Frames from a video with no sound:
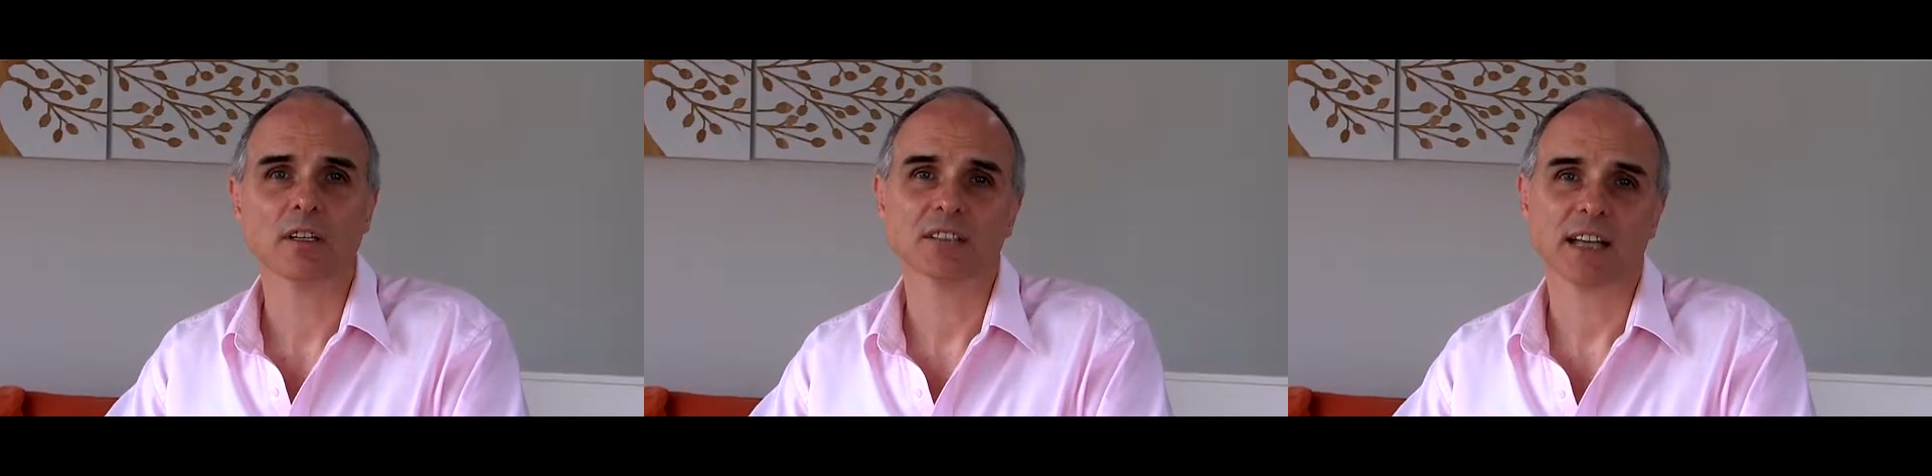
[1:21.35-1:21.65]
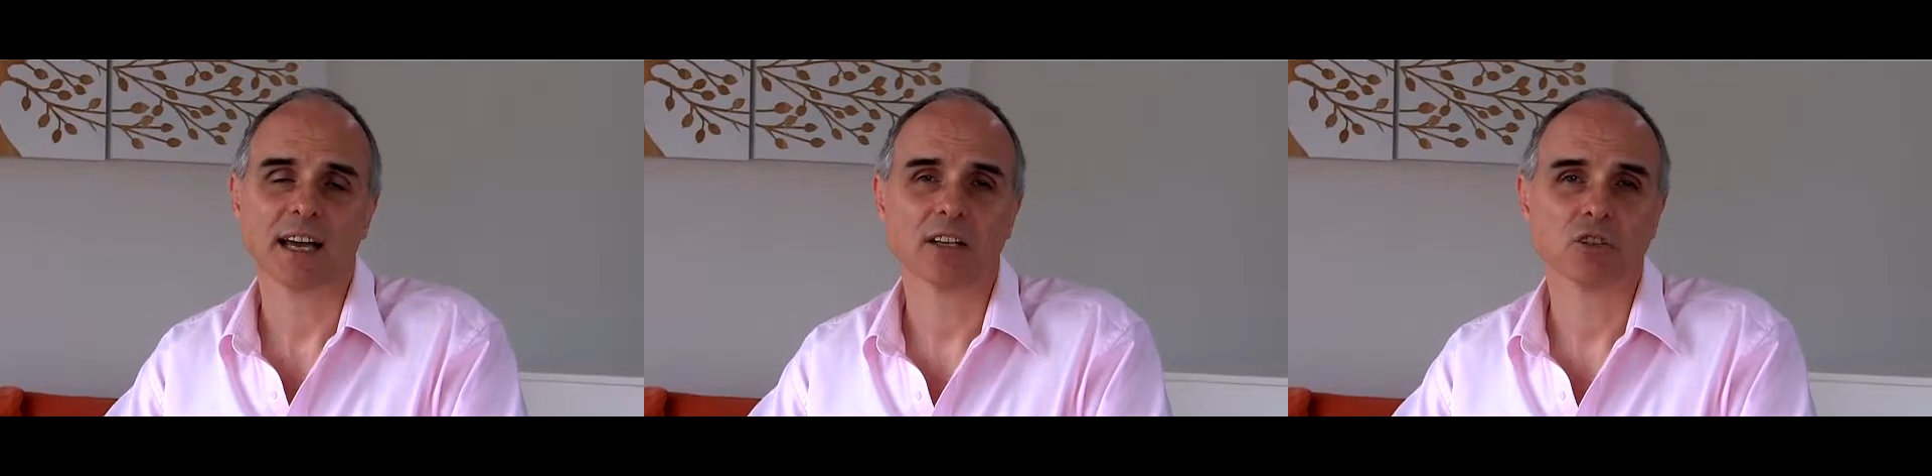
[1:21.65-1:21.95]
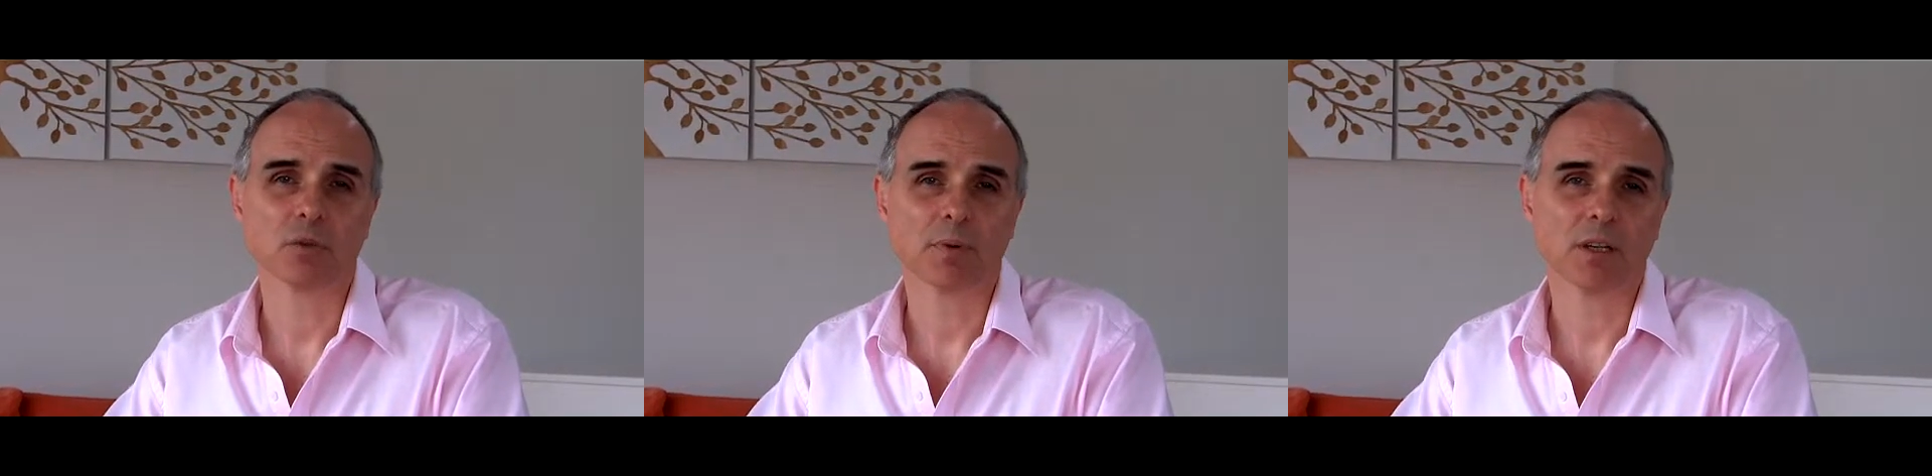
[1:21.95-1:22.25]
to
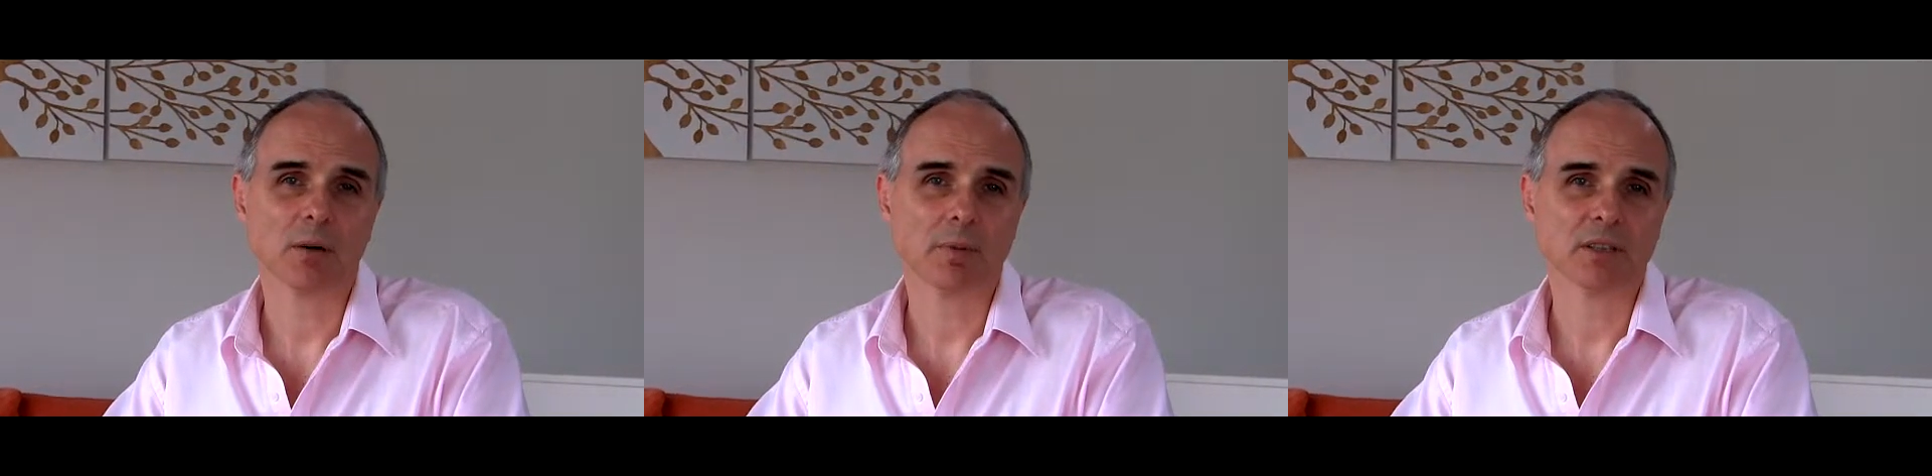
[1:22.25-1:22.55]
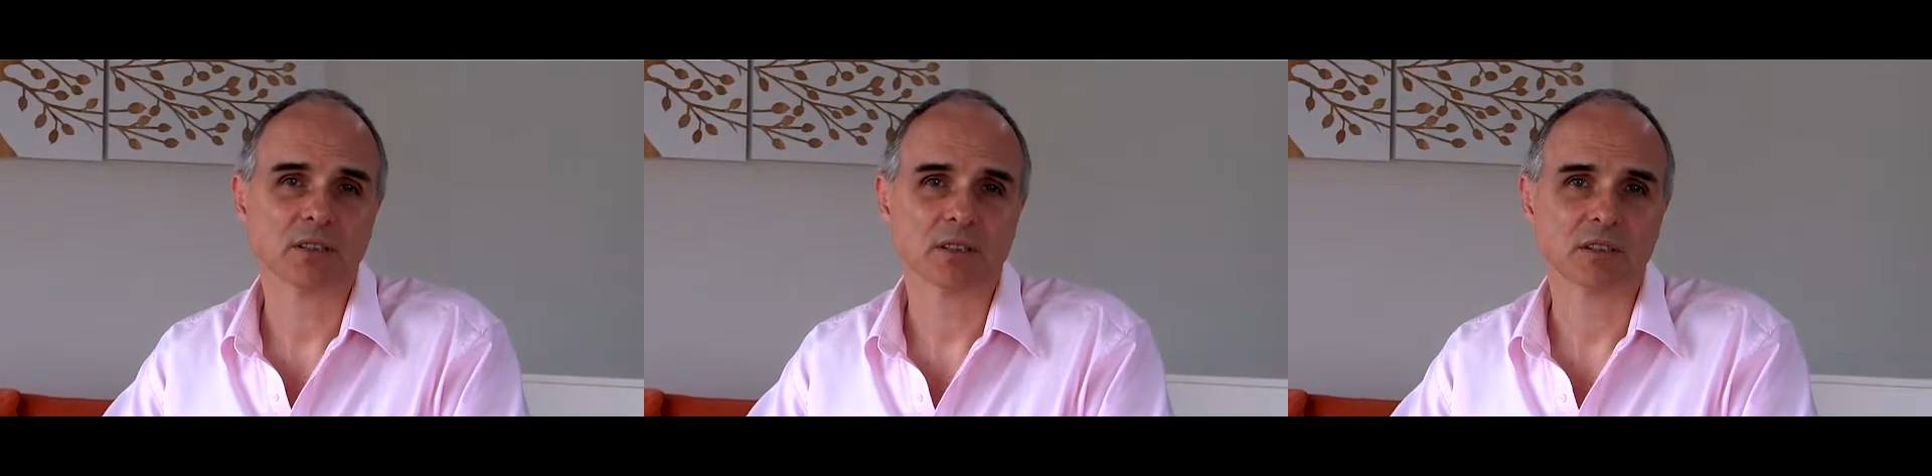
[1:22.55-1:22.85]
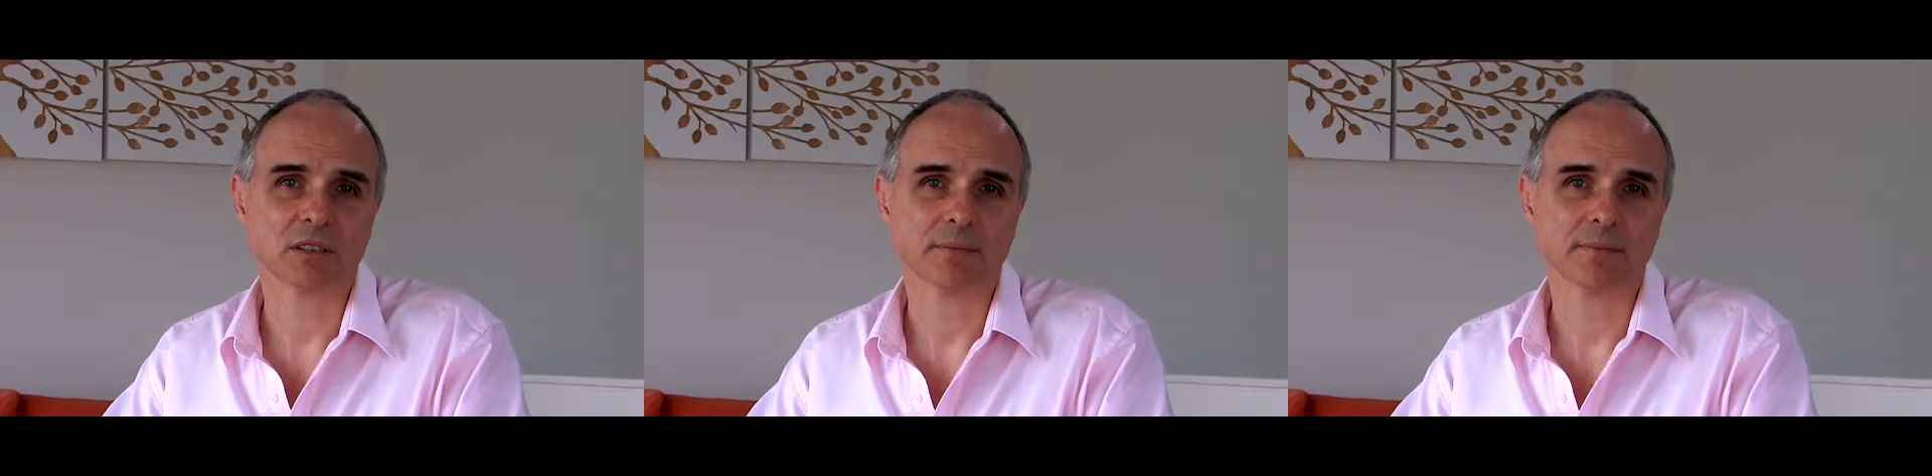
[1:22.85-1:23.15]
catch up in your
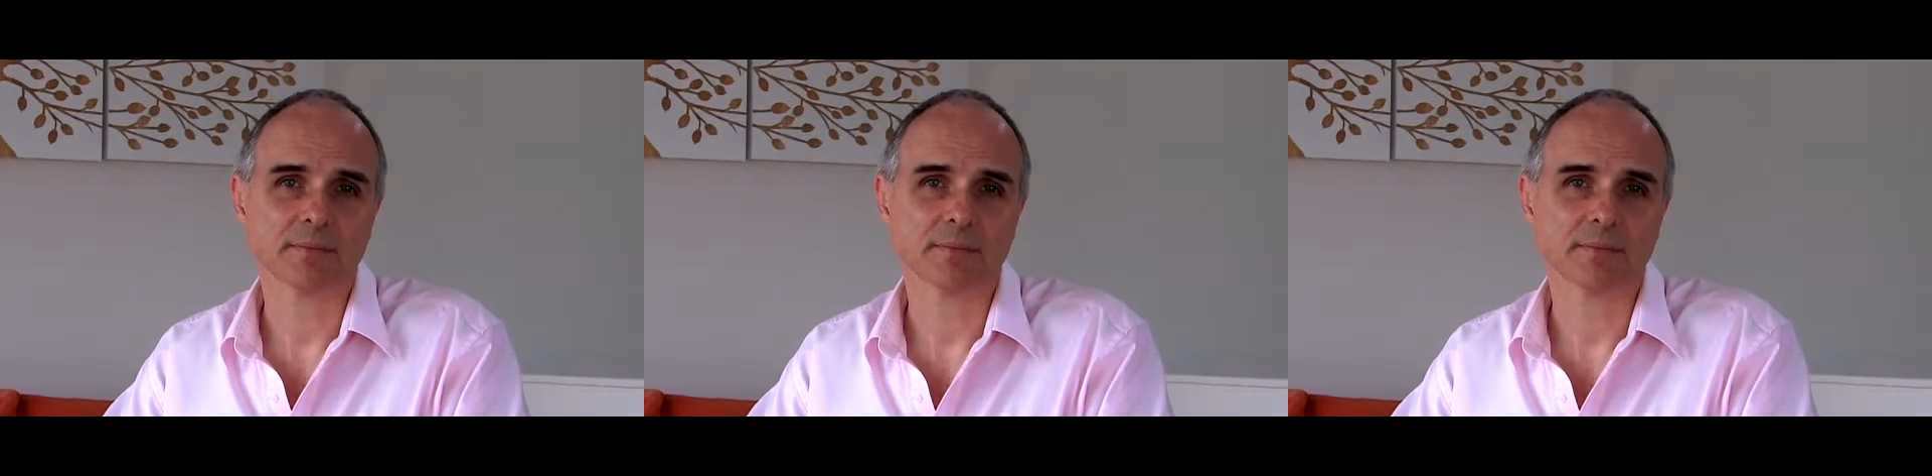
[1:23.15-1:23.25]
business.